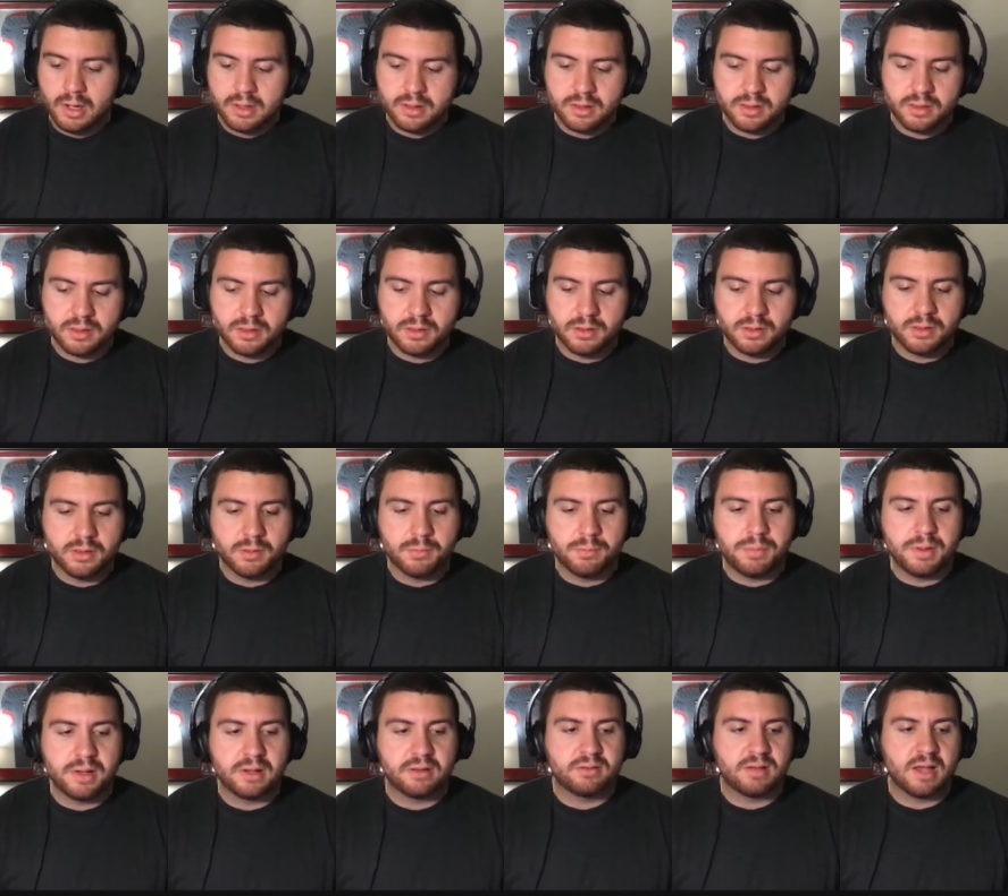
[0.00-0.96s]
the, the
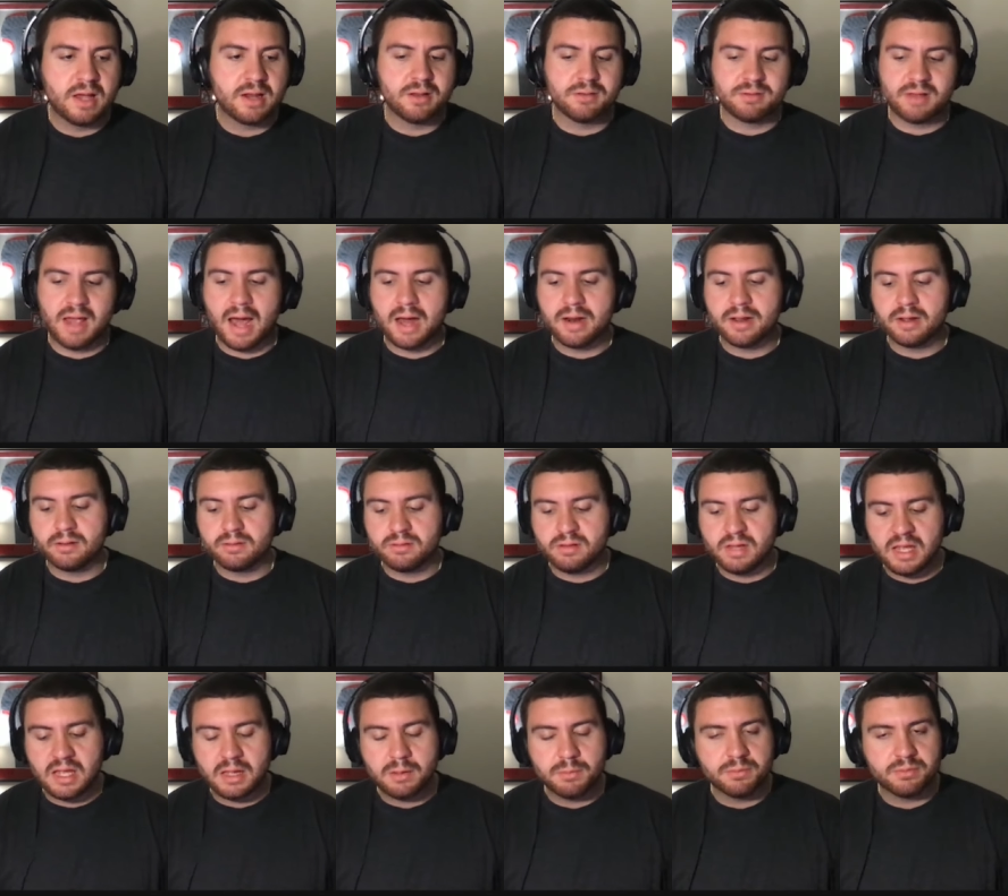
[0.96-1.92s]
Big Ten is adding
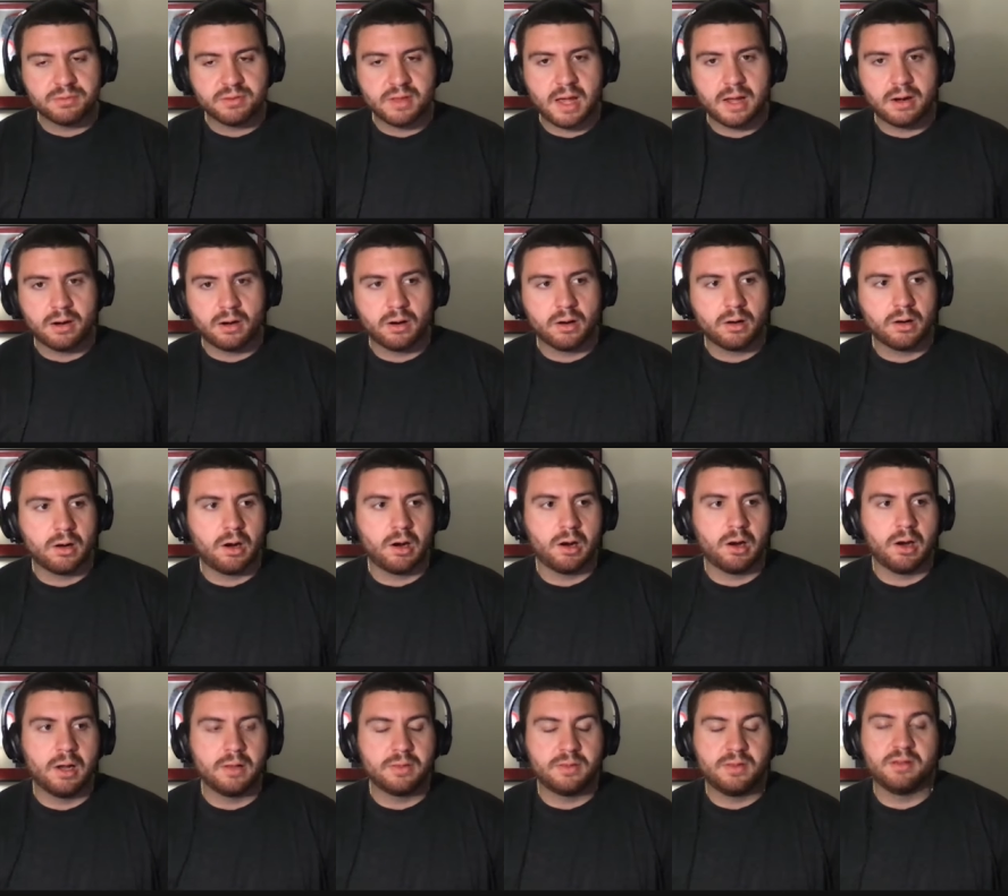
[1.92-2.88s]
teams that are,
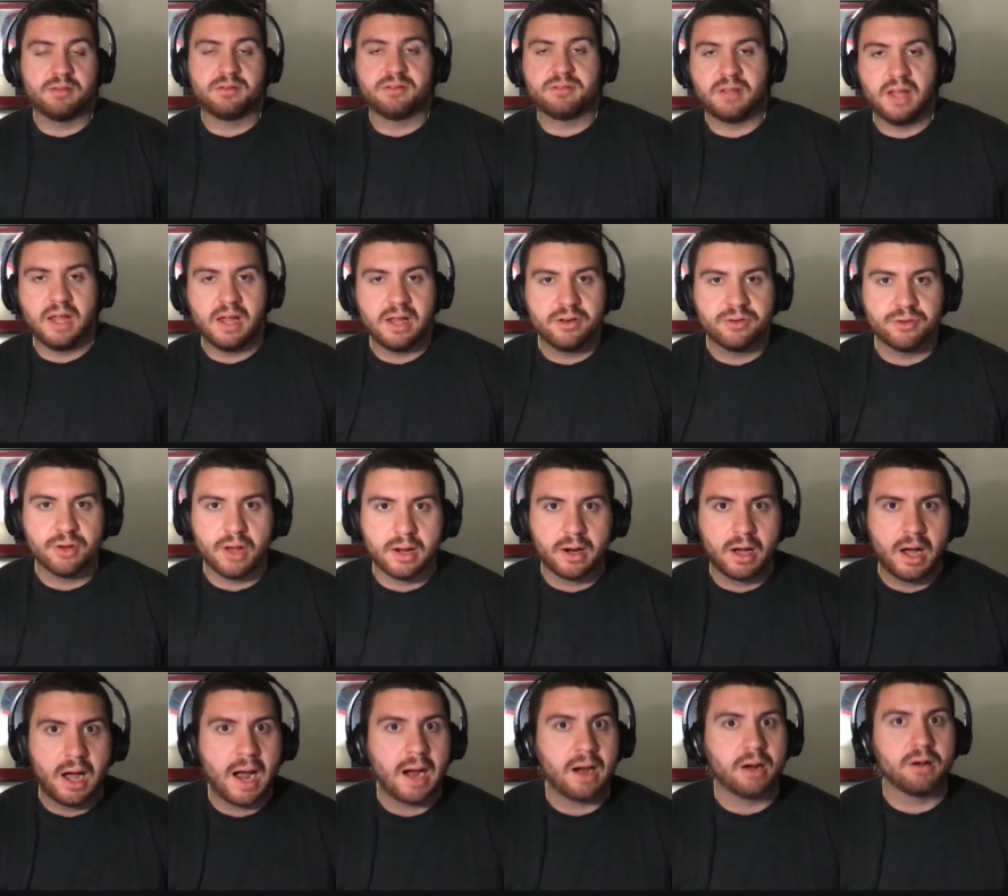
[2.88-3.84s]
are at this stage at
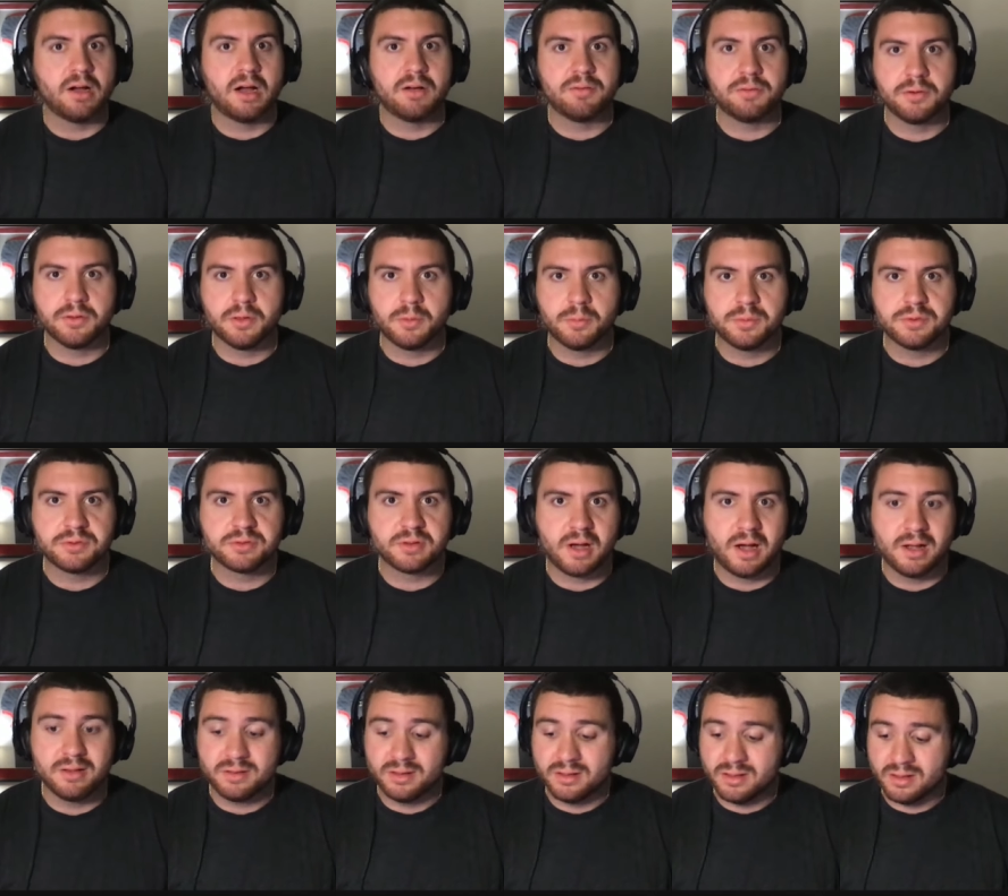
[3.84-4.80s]
a higher level than
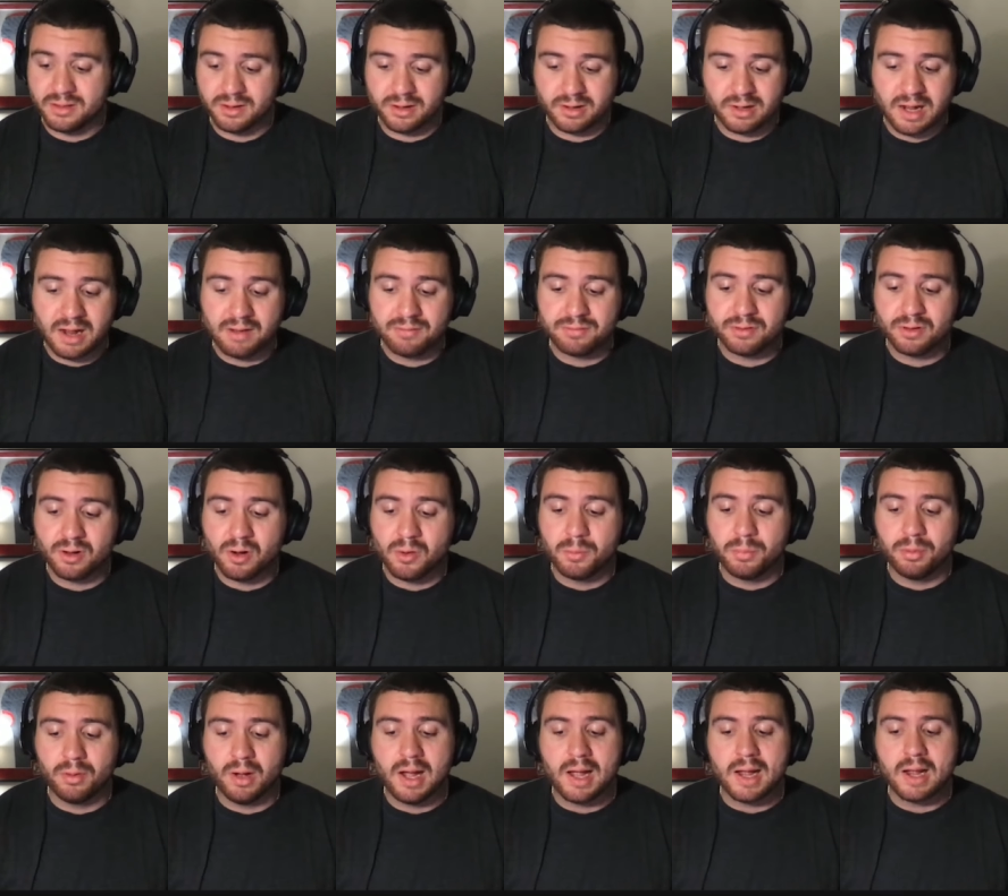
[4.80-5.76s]
Wisconsin that they're going to have to go
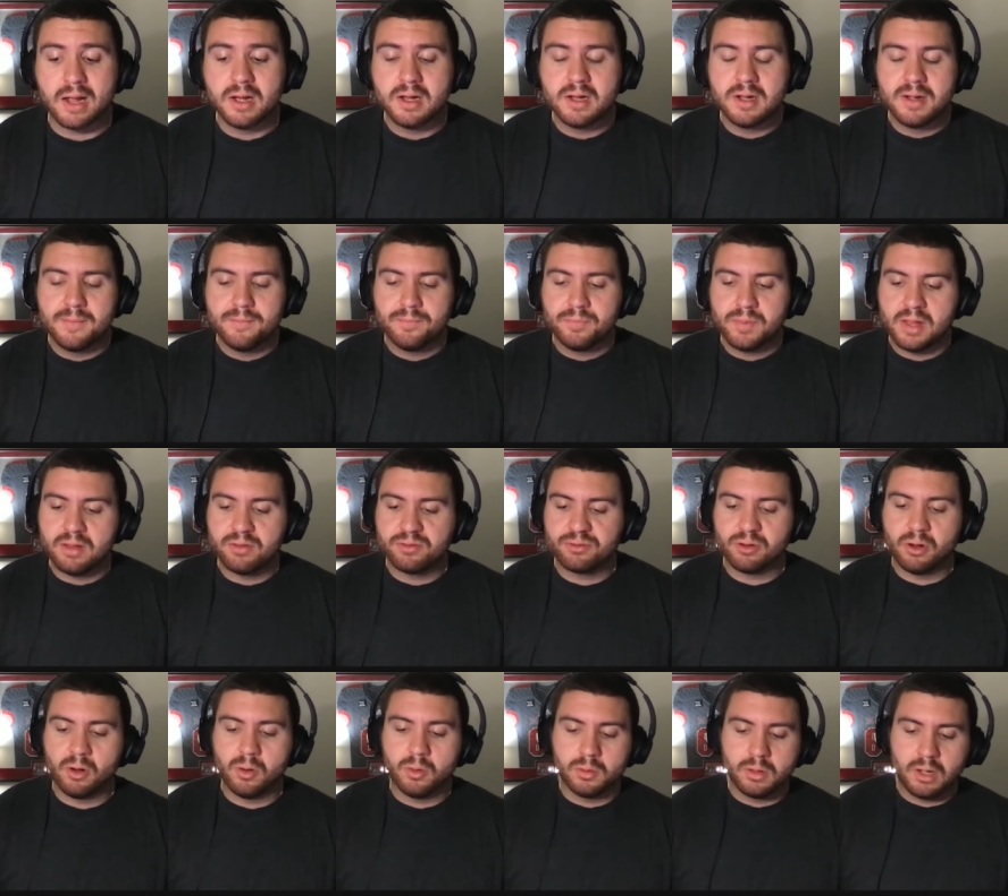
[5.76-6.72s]
play. And
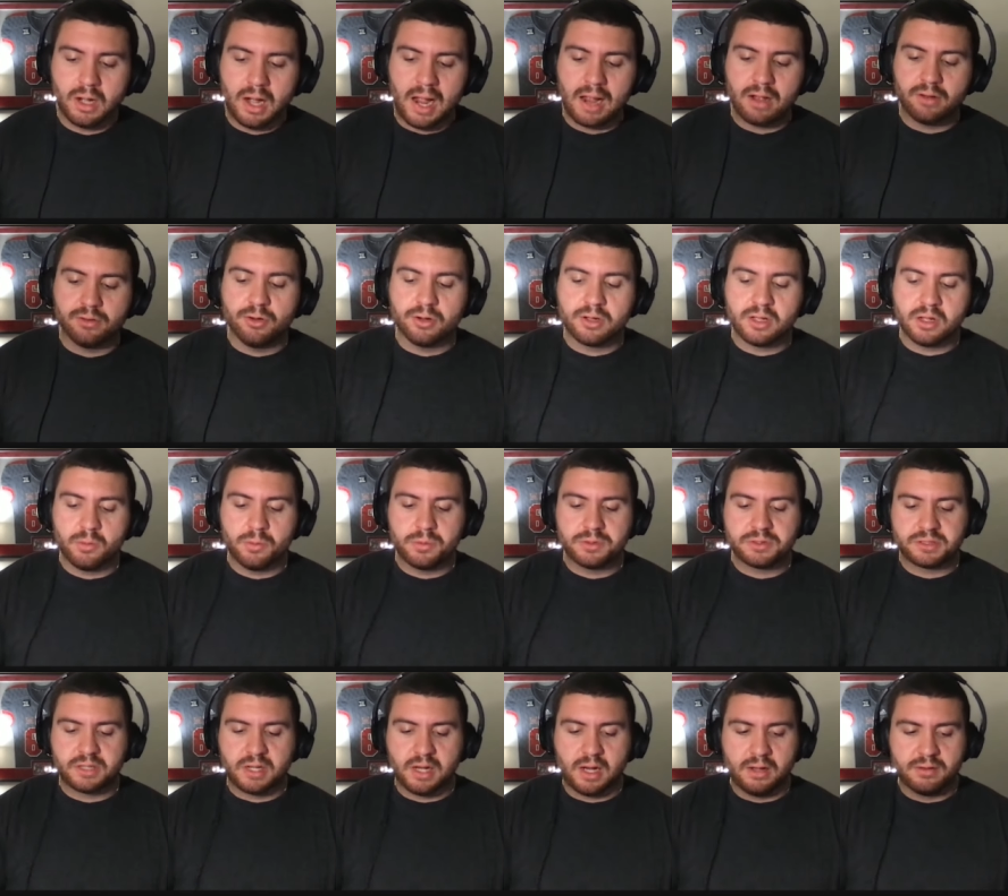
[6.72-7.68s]
so I look at
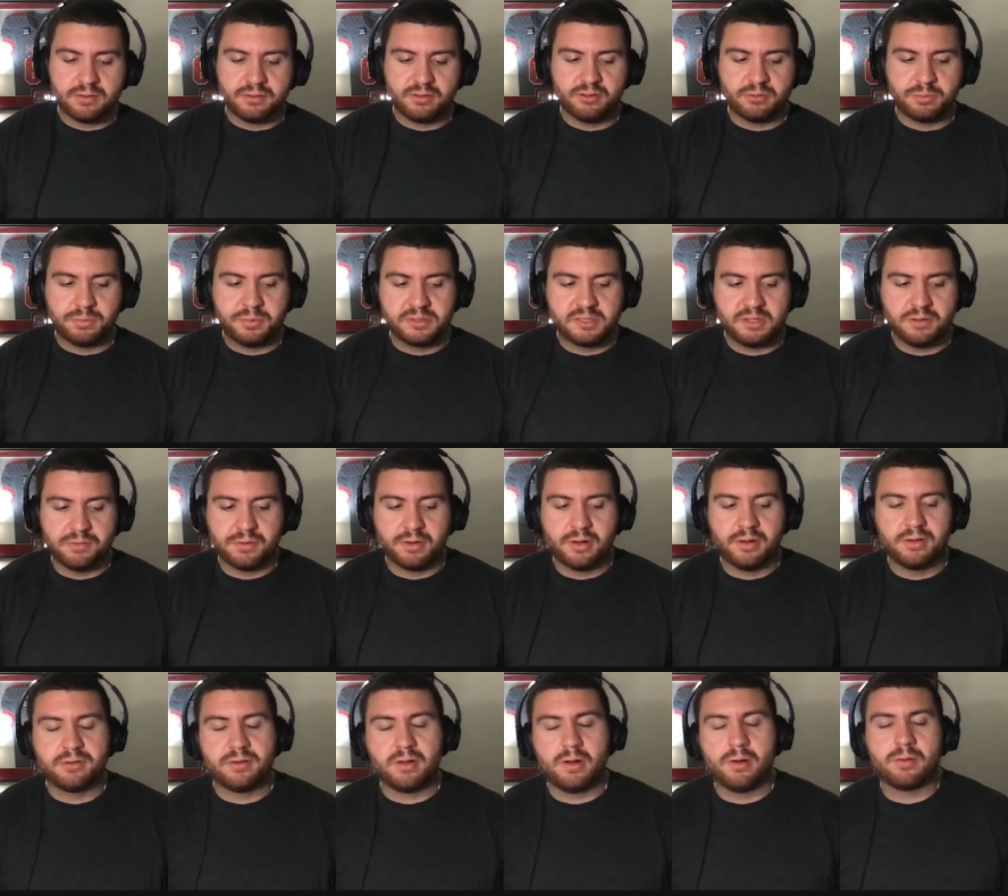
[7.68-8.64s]
Wisconsin specifically
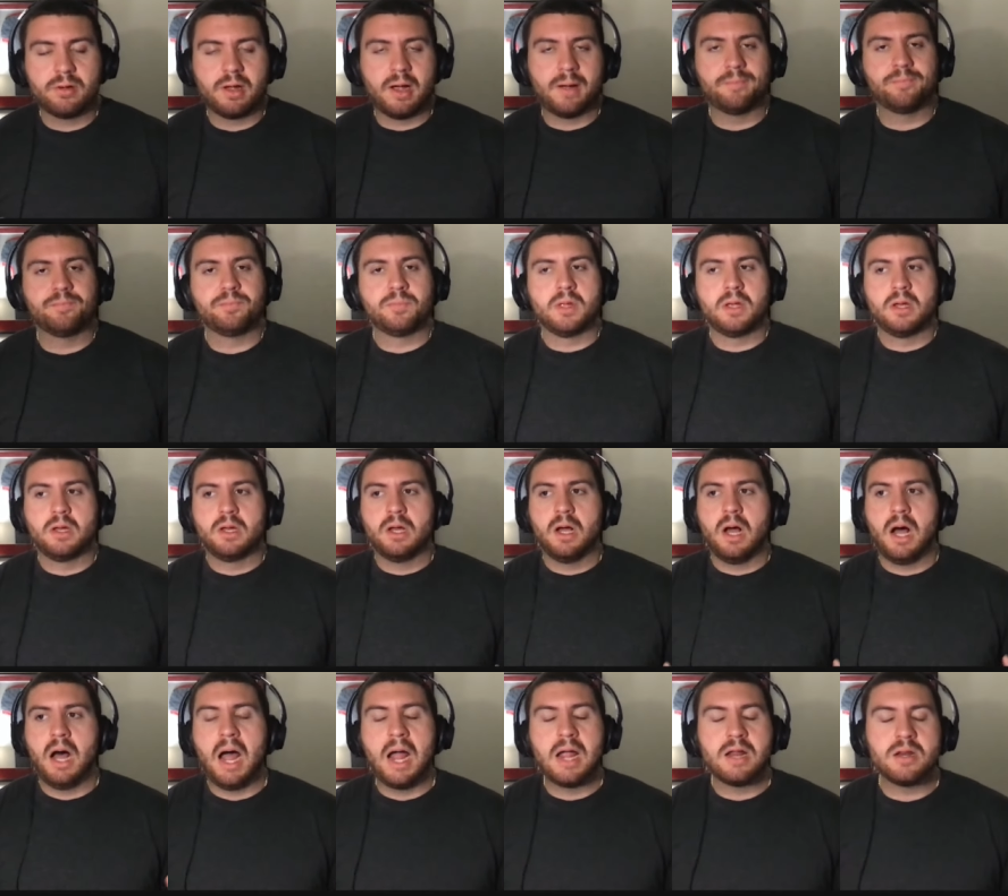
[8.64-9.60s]
and I say, okay,
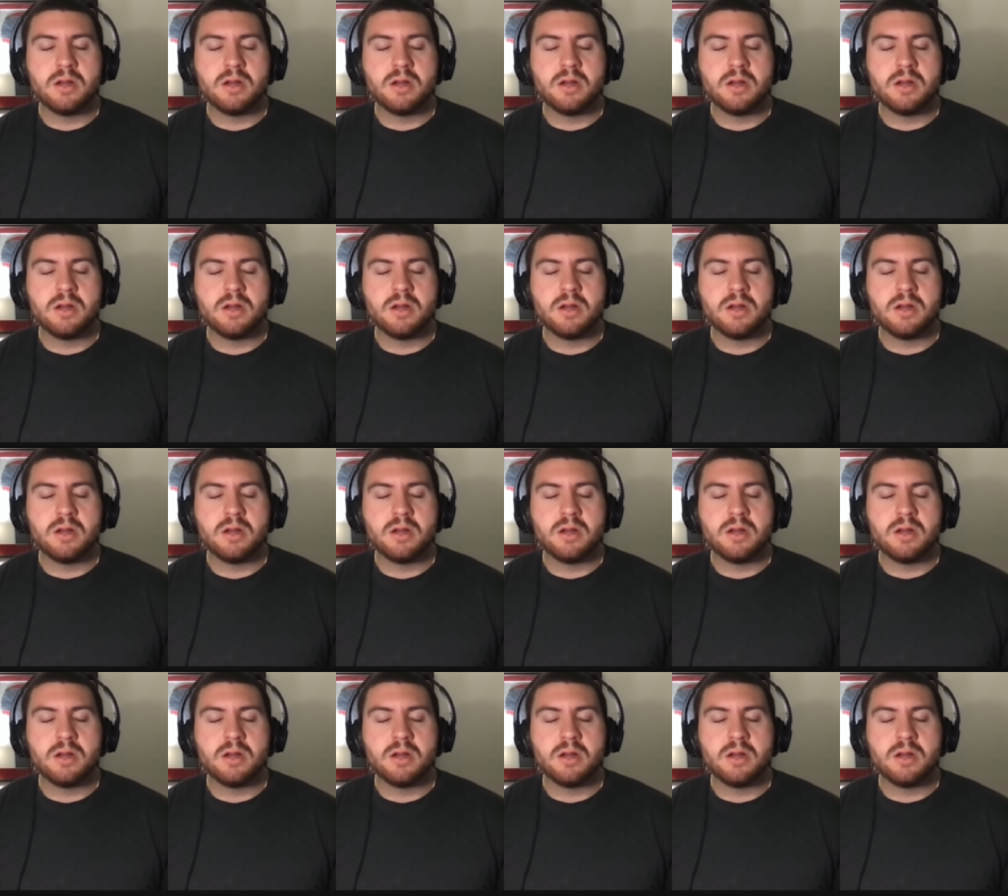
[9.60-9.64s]
I